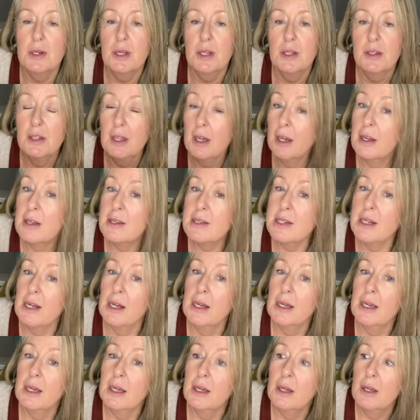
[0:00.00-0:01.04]
Things
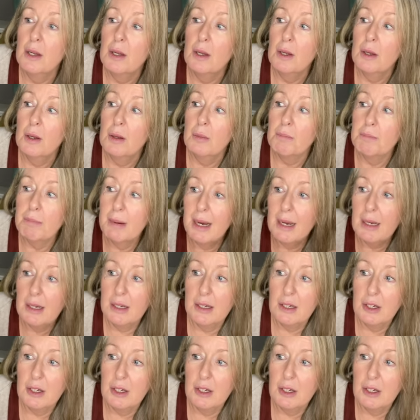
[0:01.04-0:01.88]
like bank